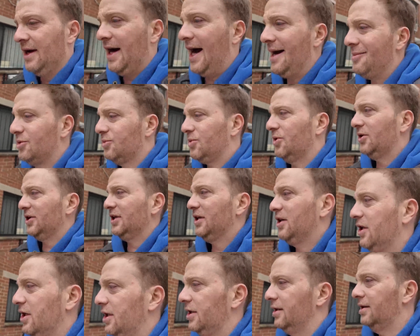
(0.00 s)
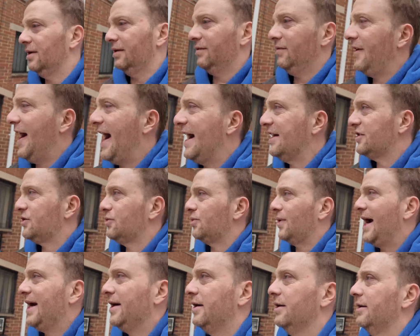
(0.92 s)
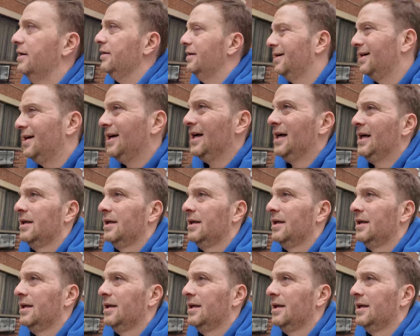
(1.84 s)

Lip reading: I'm a pretty good and fast writer,